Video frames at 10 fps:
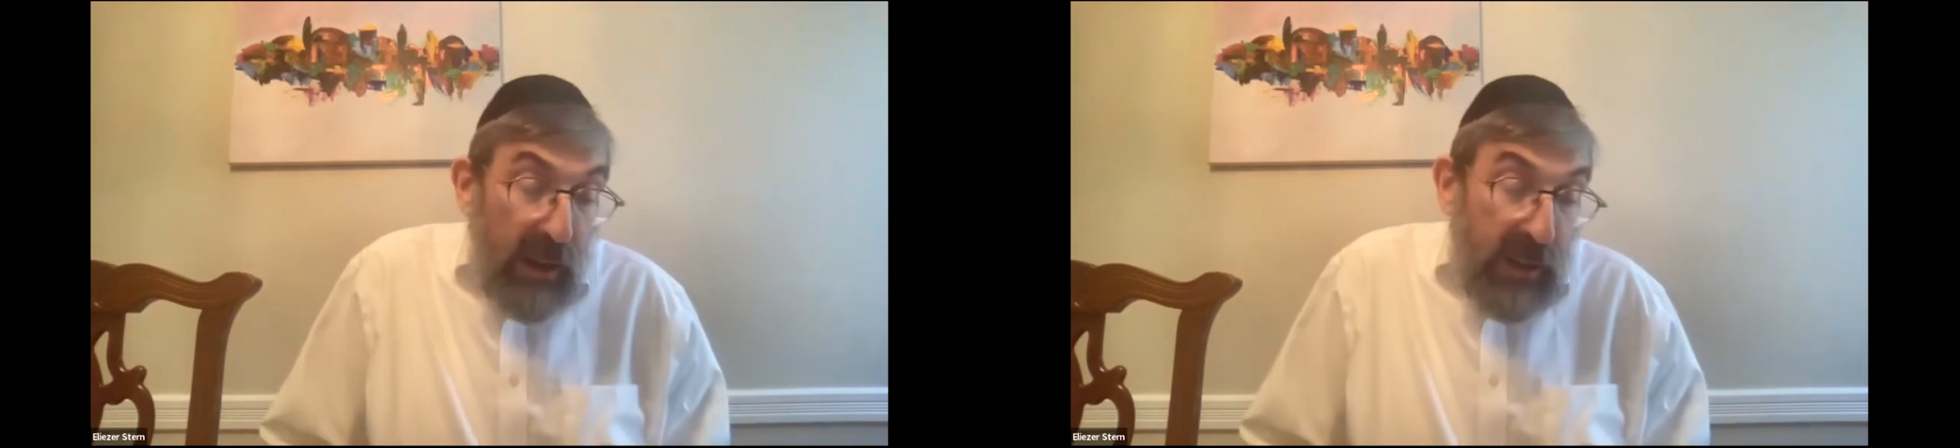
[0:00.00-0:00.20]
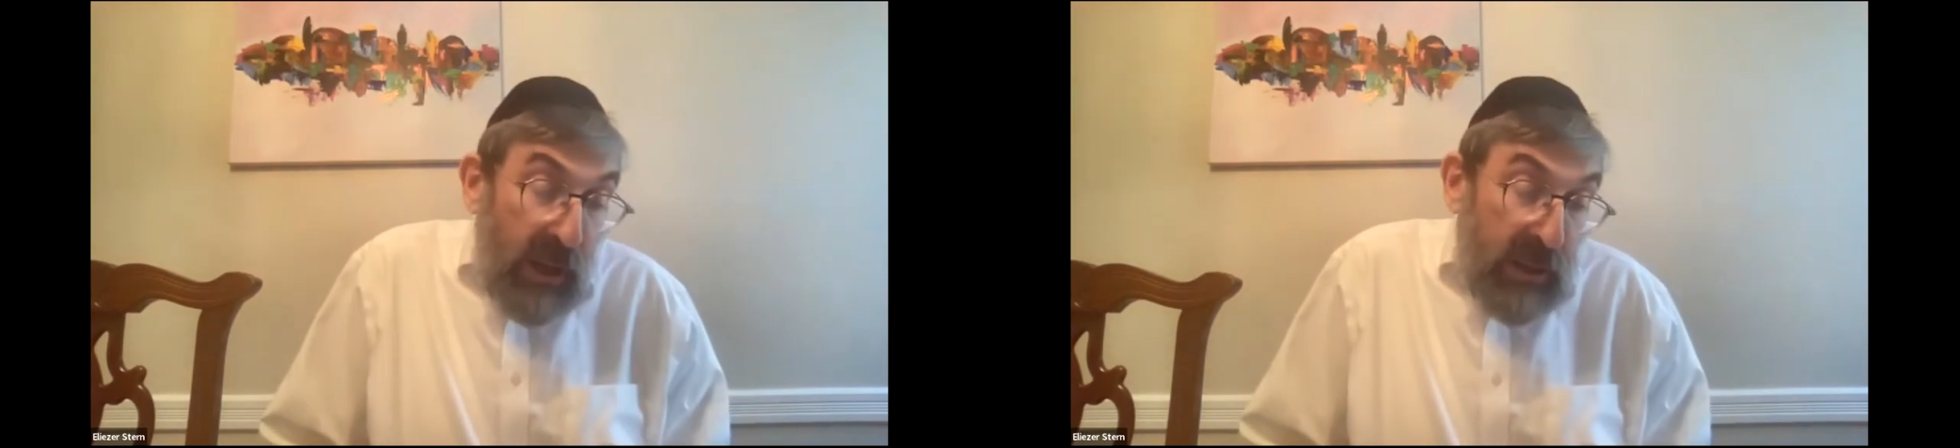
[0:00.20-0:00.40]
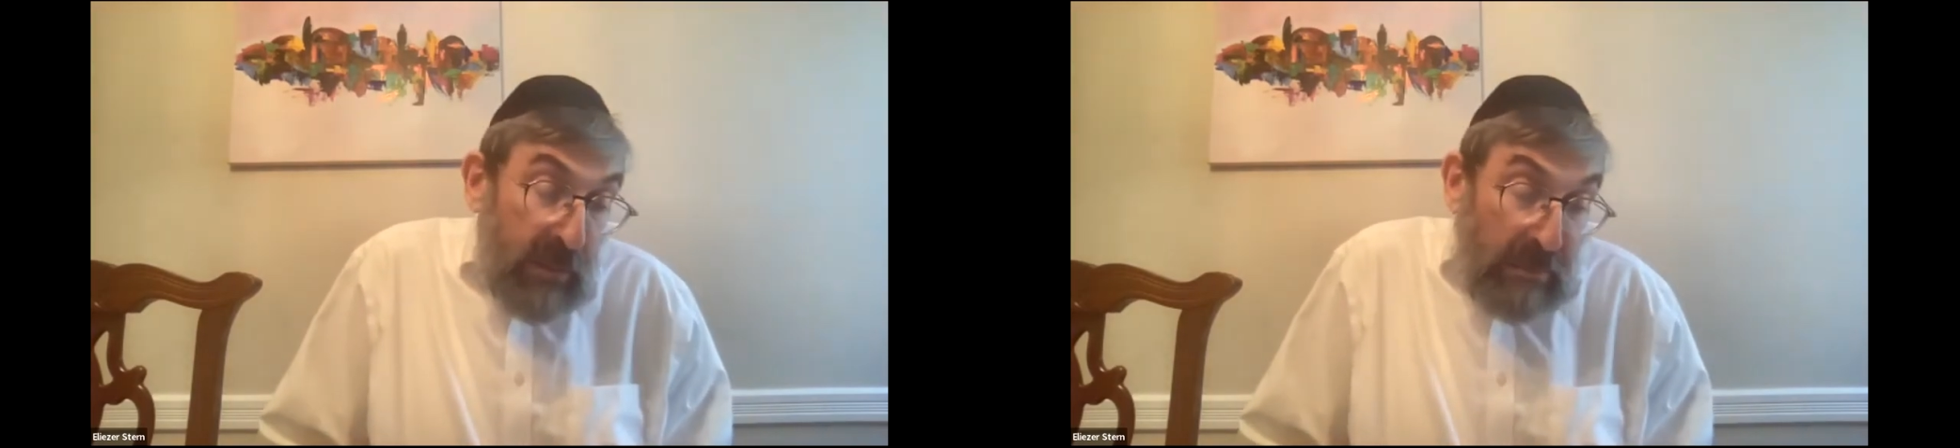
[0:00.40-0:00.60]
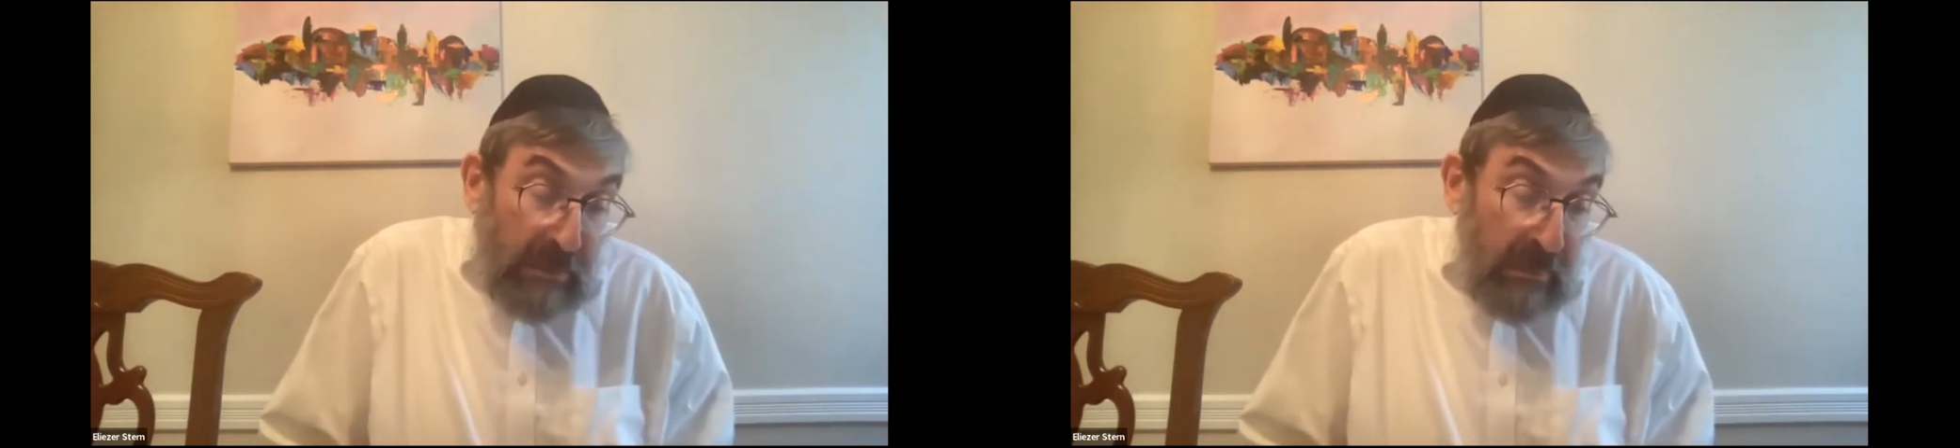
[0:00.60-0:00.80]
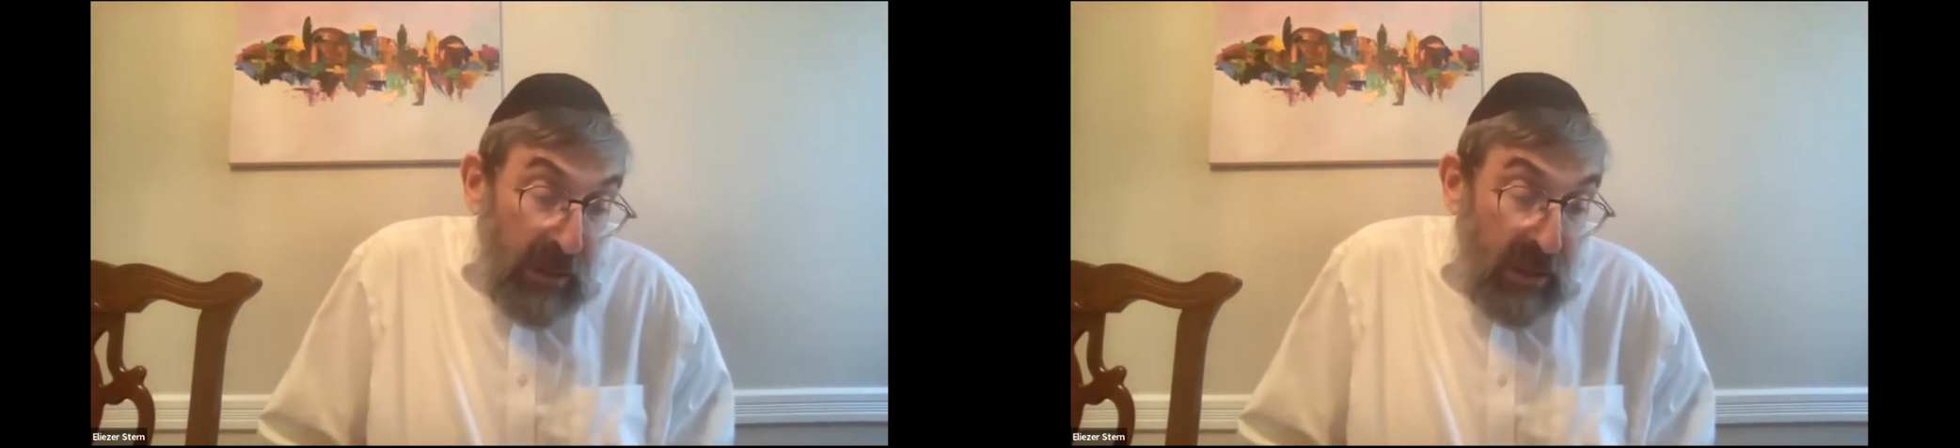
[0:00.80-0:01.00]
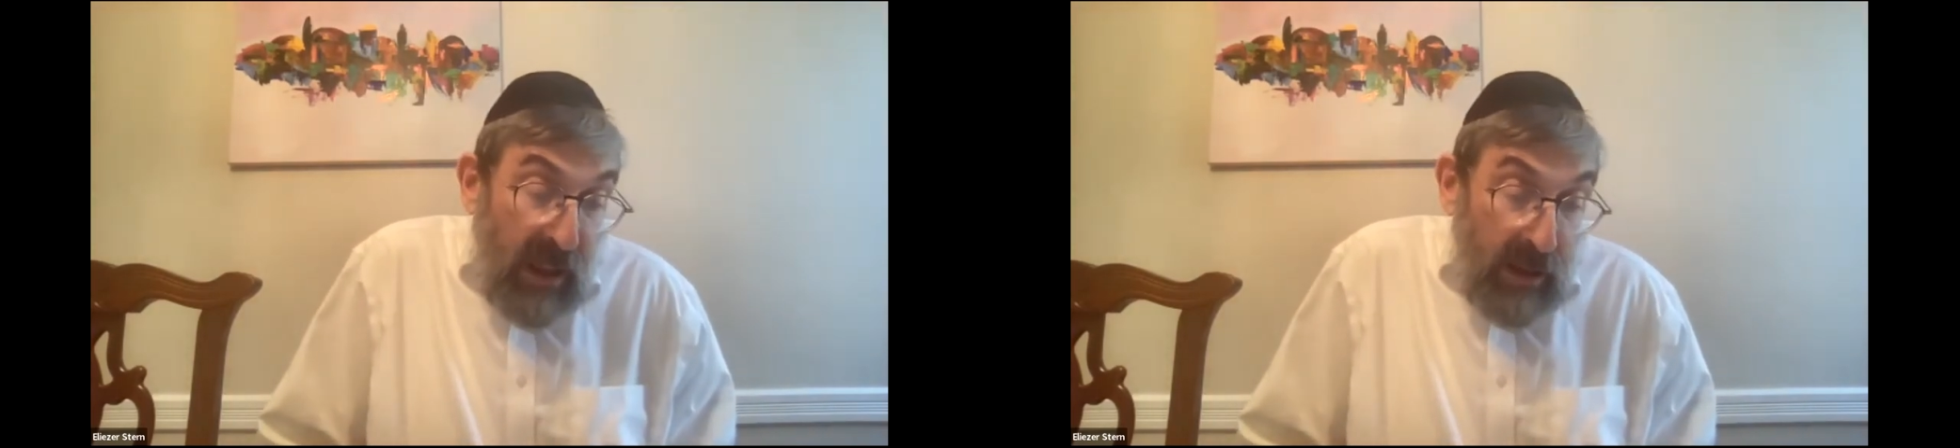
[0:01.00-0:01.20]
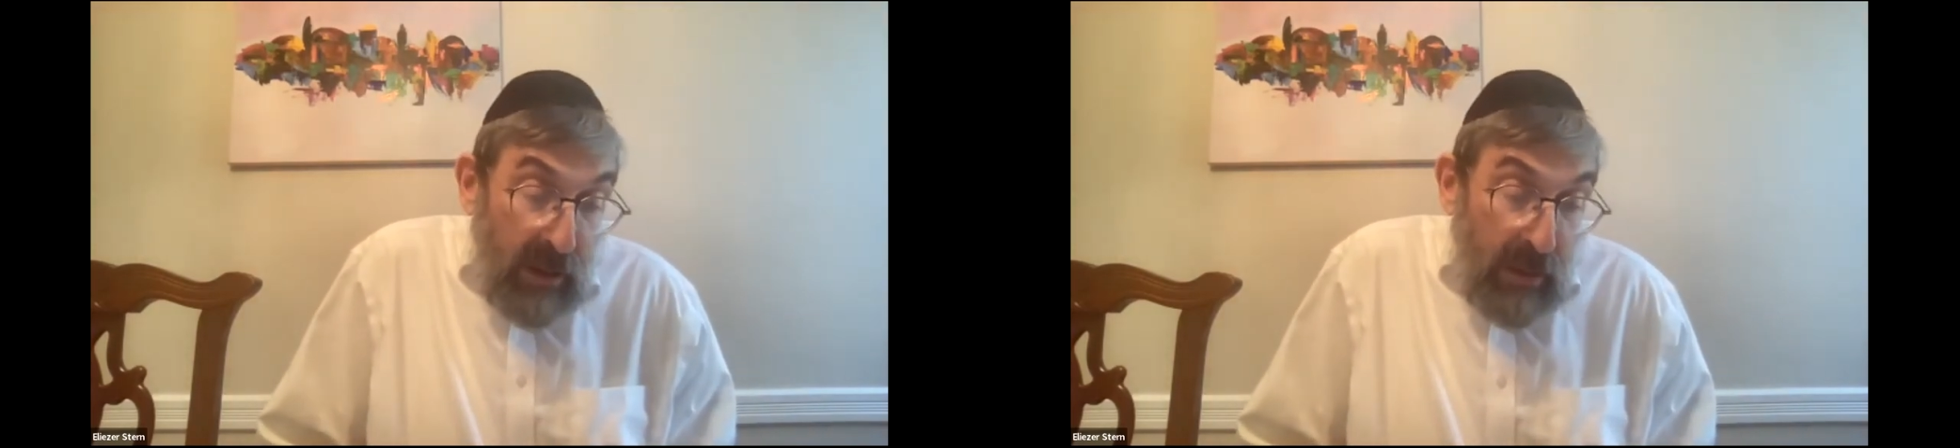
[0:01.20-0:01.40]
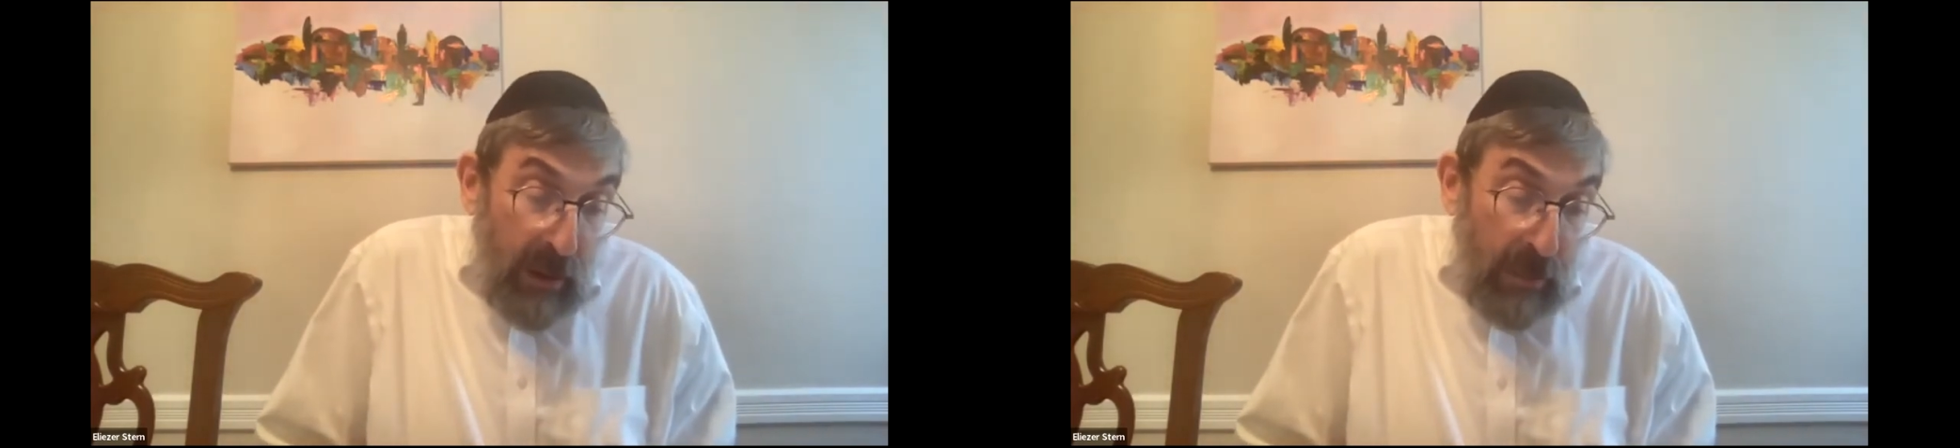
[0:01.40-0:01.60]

says that a,